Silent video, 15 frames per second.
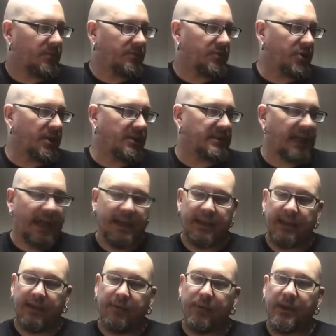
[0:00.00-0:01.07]
So excited to
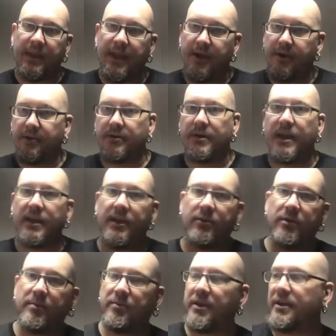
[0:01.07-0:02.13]
give away that Odin. I need to
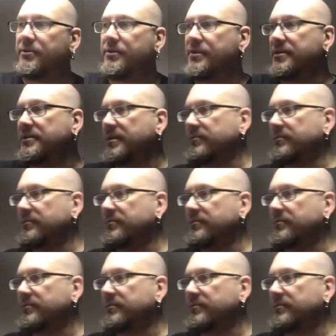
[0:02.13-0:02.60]
quit playing with this.